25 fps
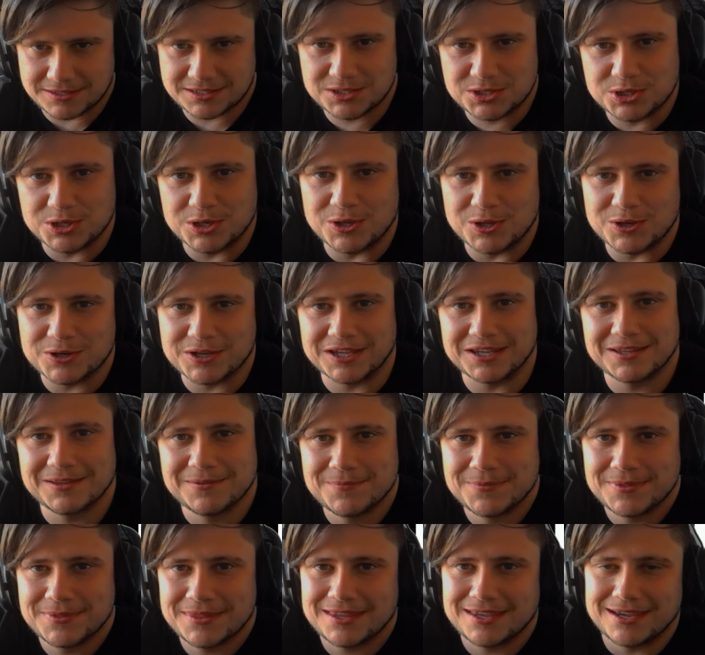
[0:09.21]
guys, it's Sherlock
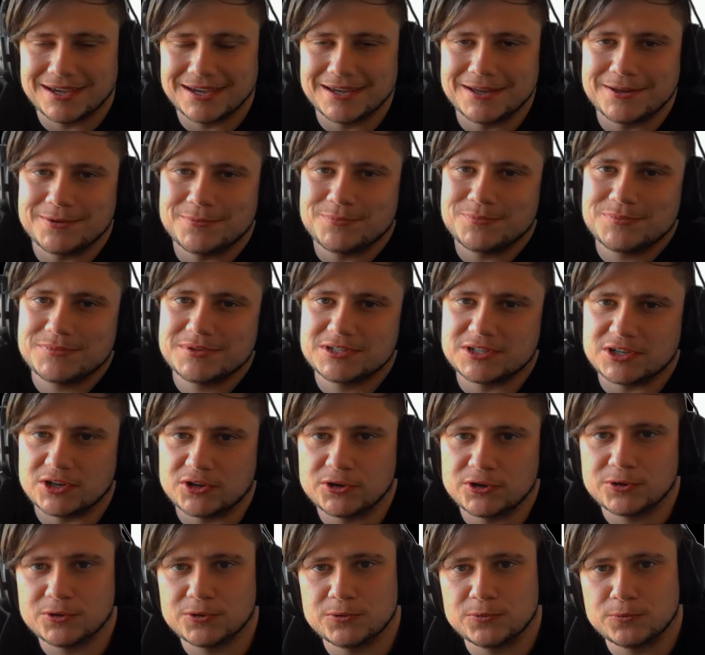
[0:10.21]
here.
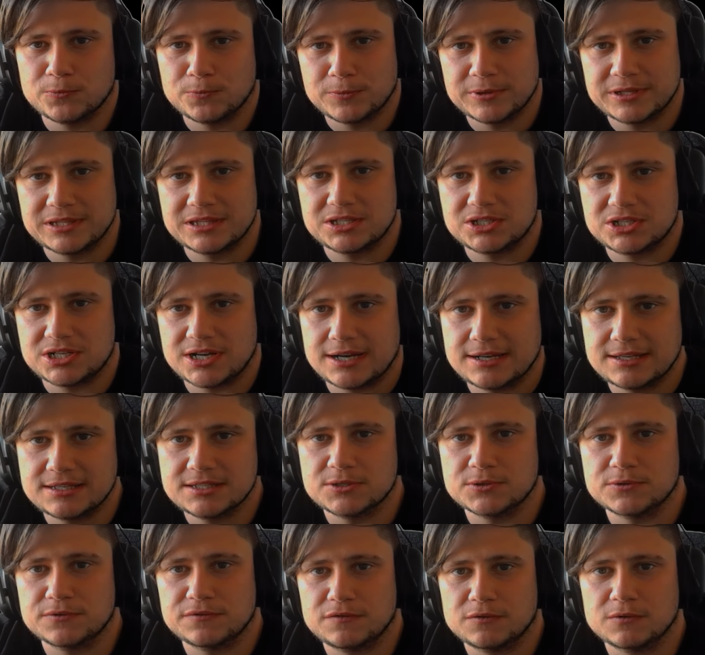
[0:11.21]
So with
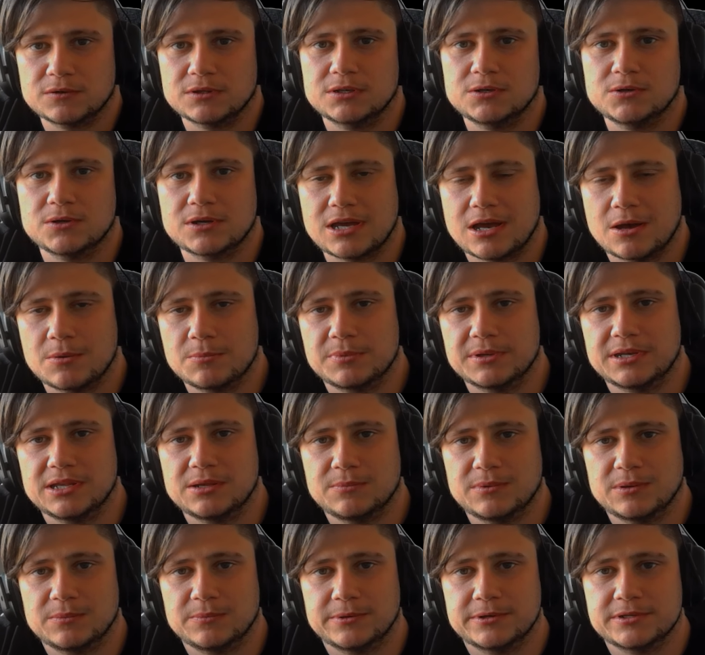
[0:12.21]
chatting to a few of the new
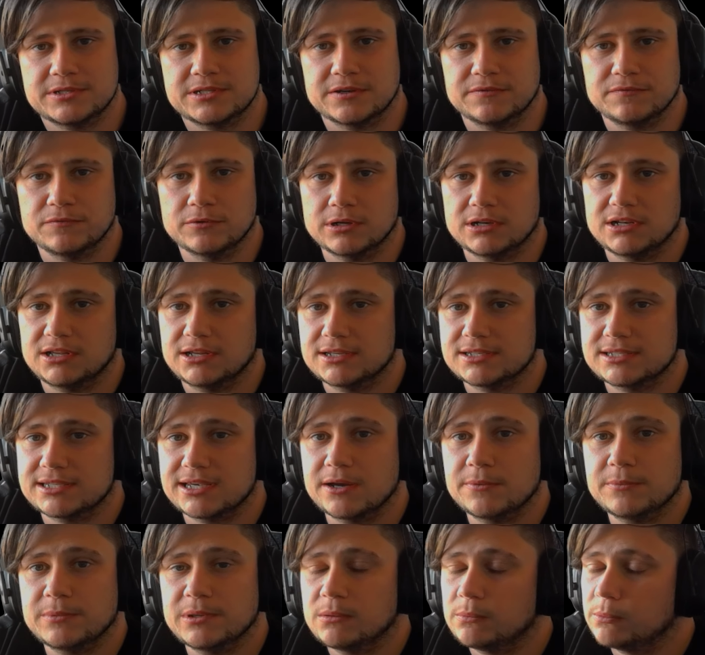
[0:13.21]
company members, I've
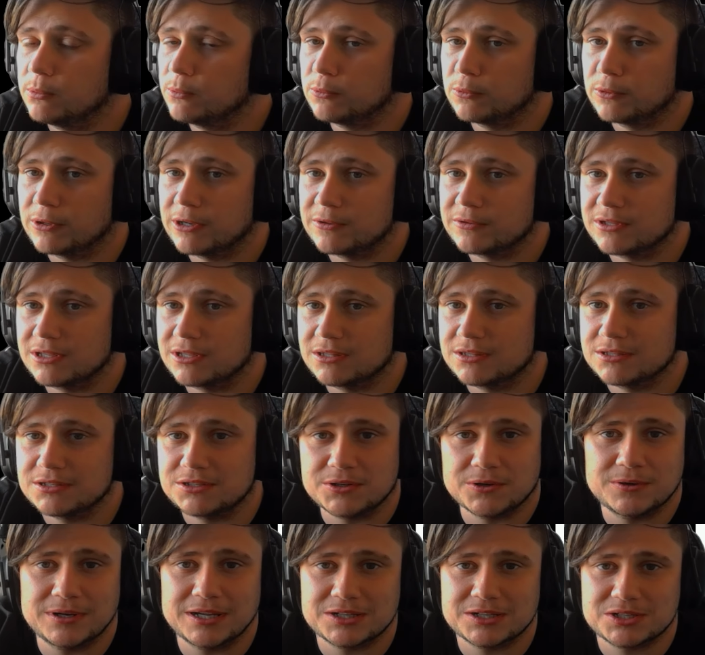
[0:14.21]
realized how many people are out there
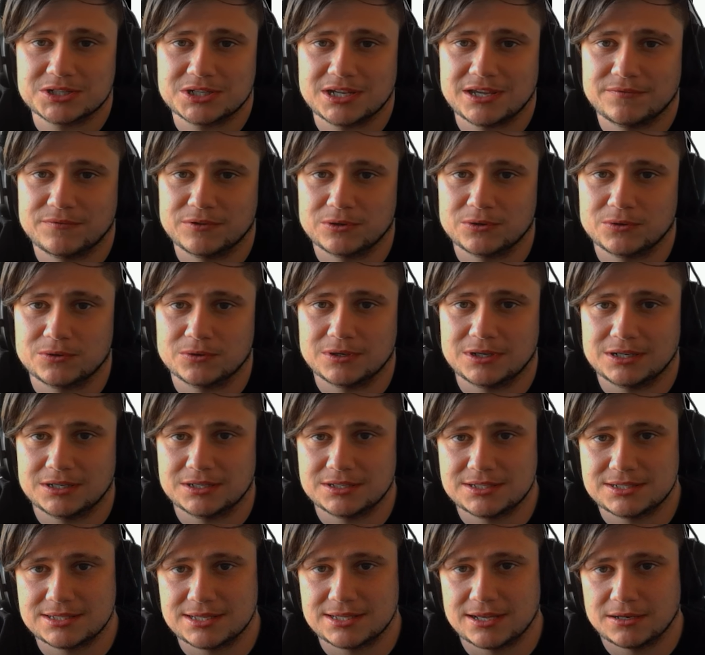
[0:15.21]
that don't actually have a good
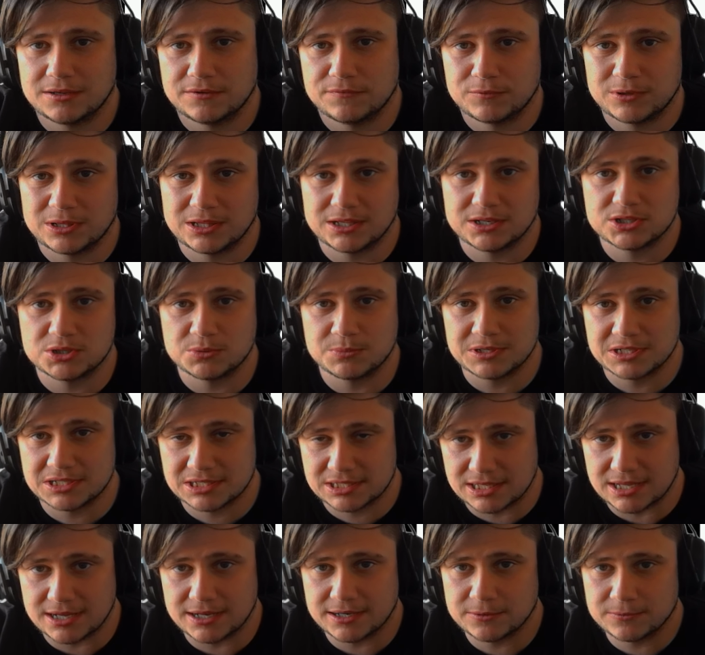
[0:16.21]
understanding of where they should be
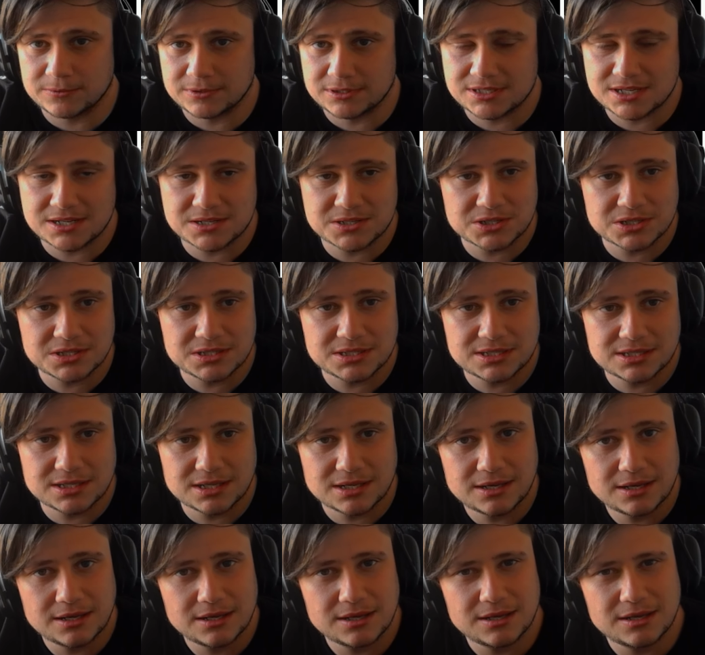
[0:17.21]
starting with
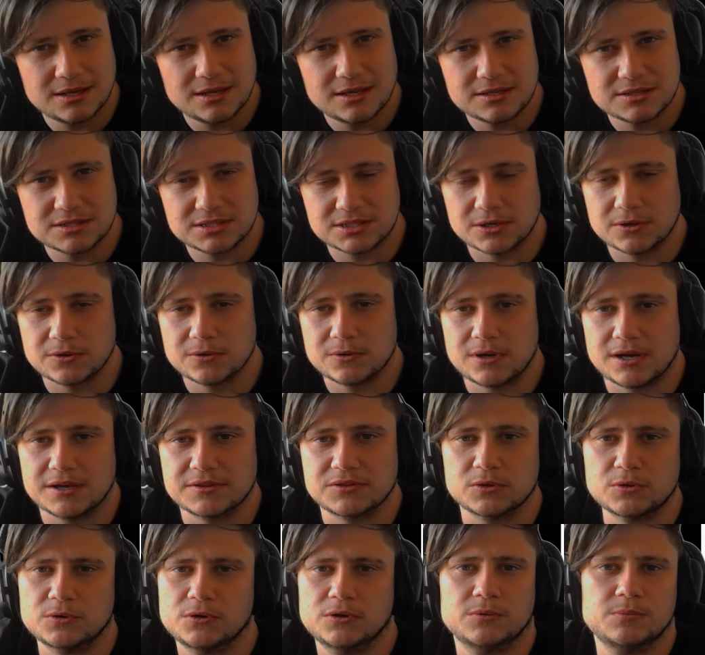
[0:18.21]
dungeons. So
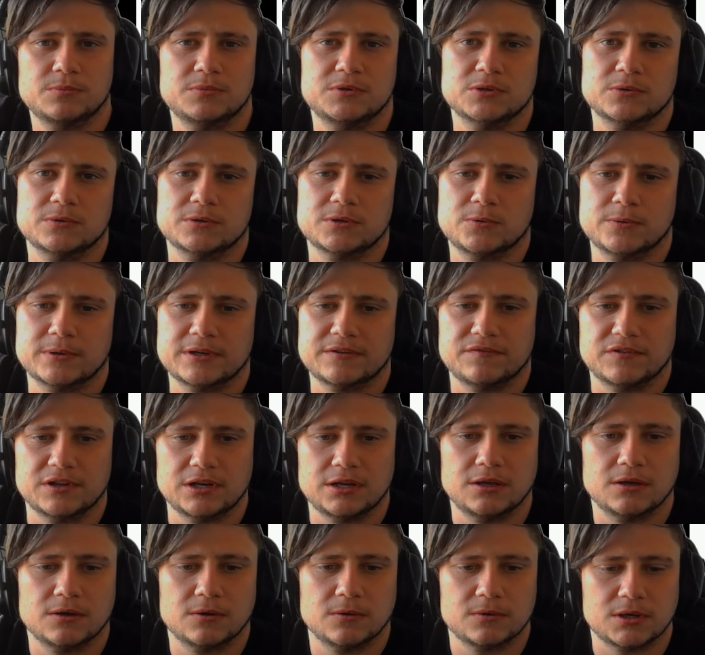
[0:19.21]
I thought I'd do a quick
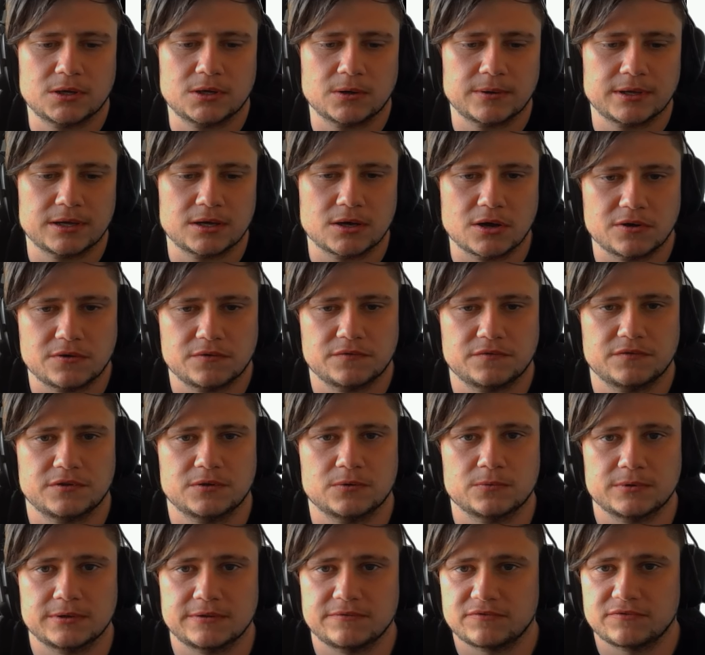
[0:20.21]
video going
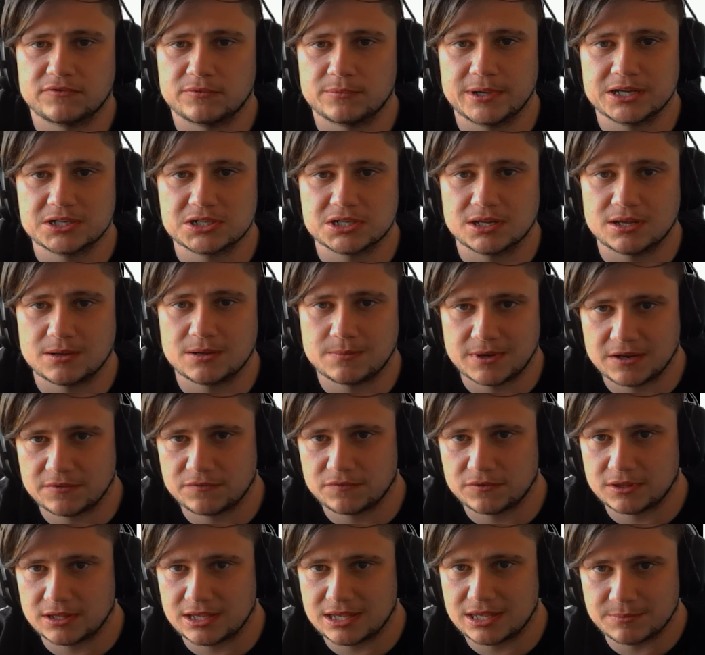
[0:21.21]
over all the information I
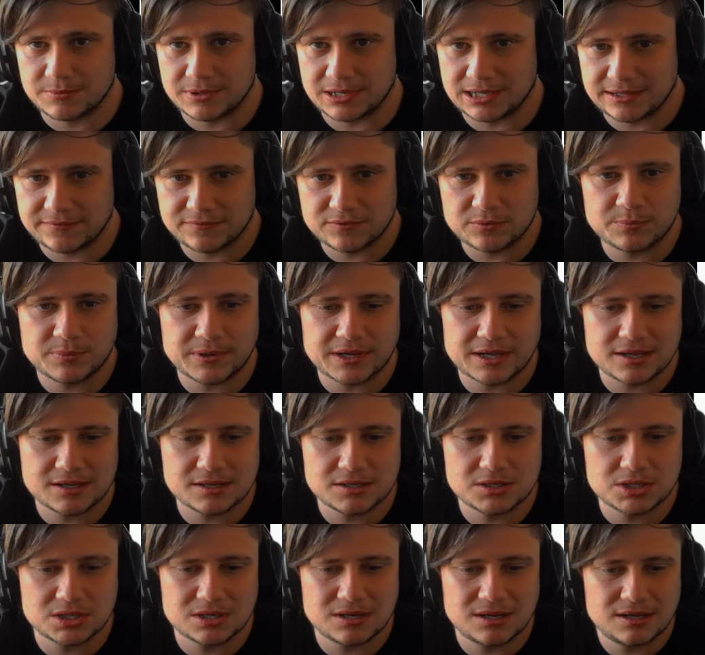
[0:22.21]
made for the M11
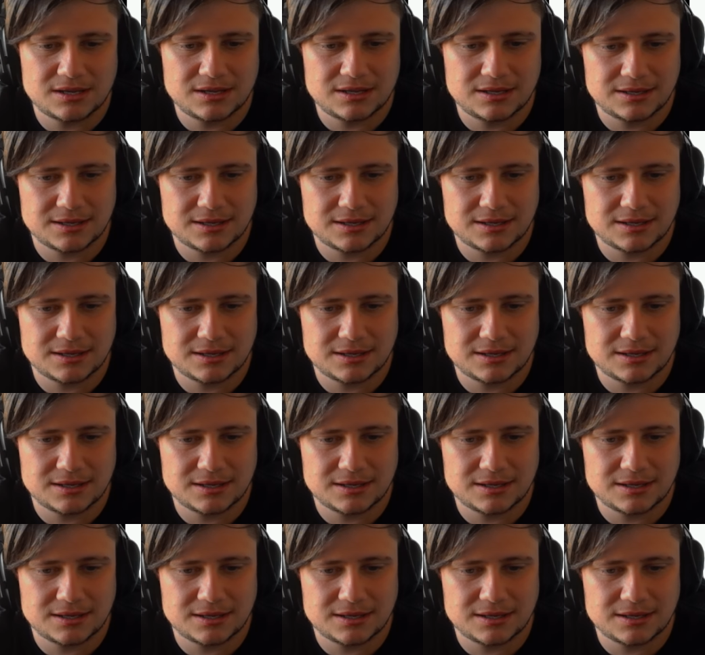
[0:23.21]
page,